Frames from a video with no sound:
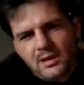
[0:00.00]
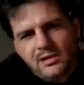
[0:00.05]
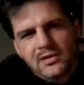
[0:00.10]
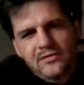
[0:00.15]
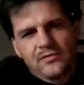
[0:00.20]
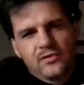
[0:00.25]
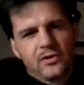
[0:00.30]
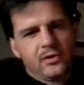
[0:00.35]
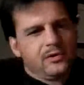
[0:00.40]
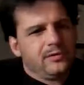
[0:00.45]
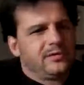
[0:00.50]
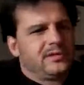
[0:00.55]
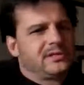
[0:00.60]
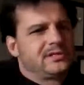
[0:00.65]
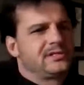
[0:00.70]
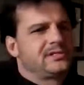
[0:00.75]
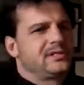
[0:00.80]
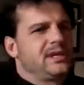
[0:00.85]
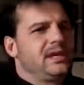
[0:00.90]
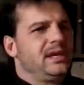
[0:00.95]
You ever heard
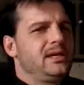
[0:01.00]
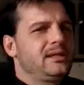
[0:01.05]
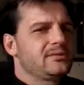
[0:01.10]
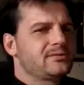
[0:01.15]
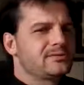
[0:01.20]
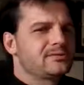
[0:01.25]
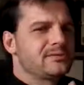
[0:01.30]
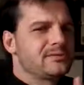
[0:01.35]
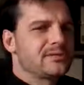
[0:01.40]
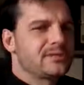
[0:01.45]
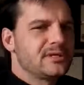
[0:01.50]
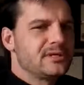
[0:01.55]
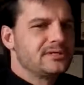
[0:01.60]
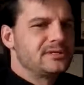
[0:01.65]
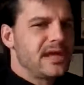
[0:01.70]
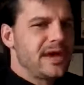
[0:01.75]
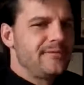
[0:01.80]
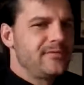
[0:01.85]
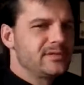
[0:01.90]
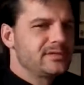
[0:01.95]
this saying, there's the
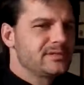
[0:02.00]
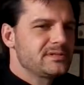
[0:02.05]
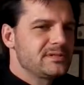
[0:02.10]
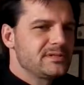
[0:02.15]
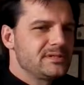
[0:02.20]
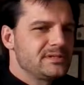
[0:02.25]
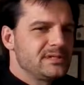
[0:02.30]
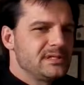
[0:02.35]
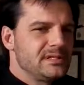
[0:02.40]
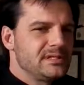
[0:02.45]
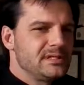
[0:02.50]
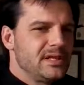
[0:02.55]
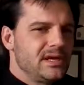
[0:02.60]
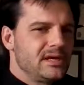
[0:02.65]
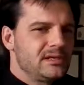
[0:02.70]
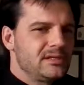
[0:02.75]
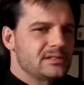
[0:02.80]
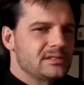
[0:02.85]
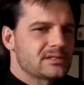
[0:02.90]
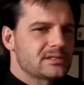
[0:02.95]
devil's in the
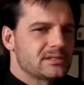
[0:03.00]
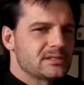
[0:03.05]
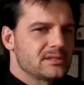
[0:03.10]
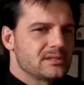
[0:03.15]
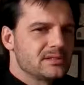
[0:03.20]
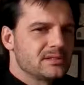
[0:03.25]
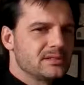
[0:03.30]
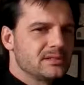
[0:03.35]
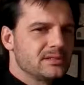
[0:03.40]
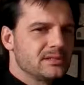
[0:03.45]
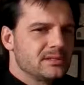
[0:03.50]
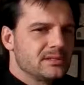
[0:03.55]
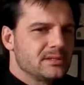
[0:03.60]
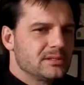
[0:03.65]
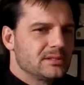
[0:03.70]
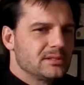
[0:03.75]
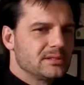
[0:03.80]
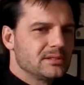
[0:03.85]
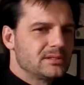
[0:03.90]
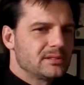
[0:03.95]
details?
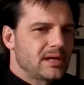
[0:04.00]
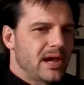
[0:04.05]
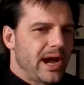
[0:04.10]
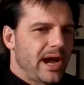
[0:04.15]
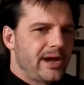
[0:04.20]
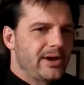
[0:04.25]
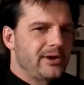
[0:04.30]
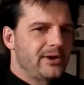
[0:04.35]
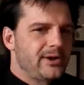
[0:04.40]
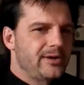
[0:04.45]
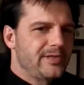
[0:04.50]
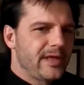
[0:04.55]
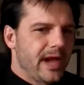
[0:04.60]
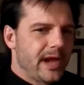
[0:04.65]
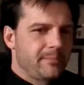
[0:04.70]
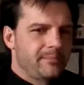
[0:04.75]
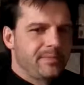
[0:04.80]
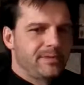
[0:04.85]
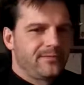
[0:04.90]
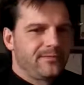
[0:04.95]
I heard
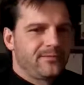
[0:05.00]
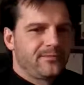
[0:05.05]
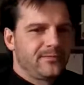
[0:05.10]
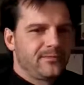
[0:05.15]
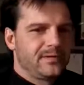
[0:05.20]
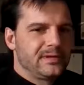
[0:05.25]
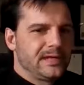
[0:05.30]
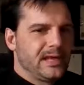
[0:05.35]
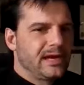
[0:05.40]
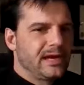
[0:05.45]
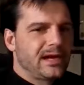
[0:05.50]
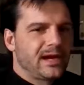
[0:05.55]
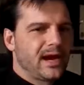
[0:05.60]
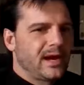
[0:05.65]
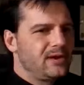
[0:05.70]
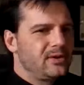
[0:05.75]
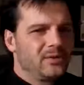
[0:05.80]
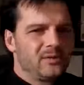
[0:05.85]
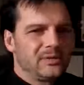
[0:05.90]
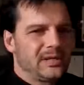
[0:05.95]
that before. Yeah,
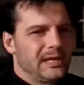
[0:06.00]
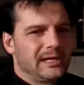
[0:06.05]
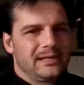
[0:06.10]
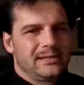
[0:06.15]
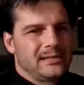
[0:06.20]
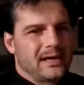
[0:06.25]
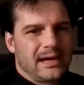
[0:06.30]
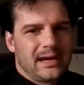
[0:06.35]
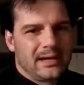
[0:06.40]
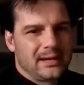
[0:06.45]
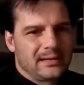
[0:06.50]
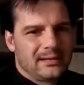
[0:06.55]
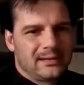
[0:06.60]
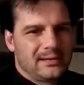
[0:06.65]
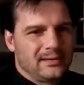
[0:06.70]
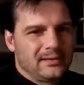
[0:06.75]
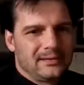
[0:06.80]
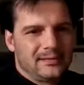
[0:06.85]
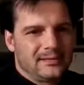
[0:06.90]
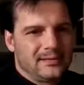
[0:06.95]
I don't like that.
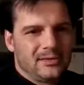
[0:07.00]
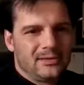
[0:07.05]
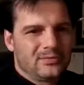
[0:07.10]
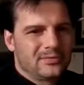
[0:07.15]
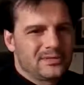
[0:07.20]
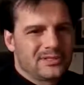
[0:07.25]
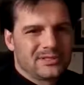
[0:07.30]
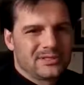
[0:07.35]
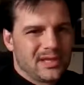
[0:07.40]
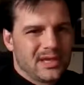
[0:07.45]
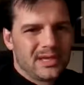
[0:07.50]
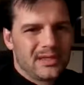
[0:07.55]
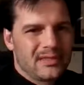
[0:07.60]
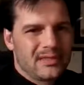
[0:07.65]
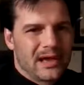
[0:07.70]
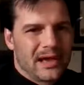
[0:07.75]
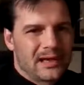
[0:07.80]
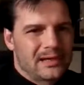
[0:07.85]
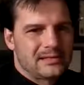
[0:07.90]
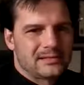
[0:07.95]
Don't say
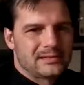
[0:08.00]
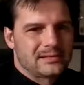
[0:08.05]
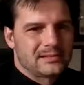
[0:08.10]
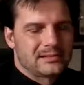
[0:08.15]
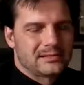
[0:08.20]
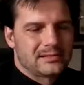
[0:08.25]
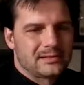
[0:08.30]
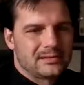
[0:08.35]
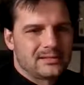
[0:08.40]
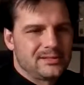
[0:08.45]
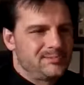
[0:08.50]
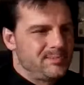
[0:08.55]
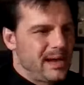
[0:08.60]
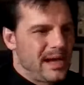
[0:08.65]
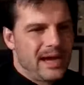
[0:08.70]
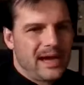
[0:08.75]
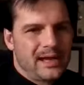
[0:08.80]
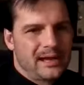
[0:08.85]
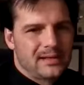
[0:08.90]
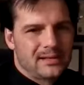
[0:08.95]
that. It's
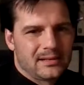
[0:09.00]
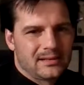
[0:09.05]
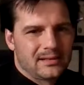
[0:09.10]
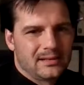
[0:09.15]
bad.